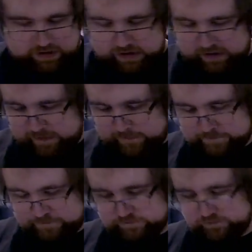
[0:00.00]

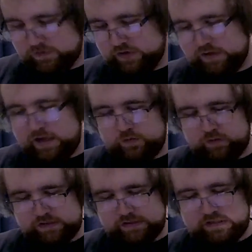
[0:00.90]

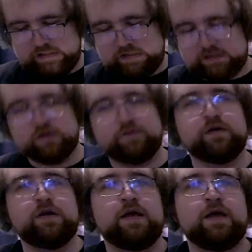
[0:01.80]
once the season is
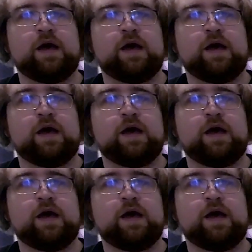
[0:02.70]
over,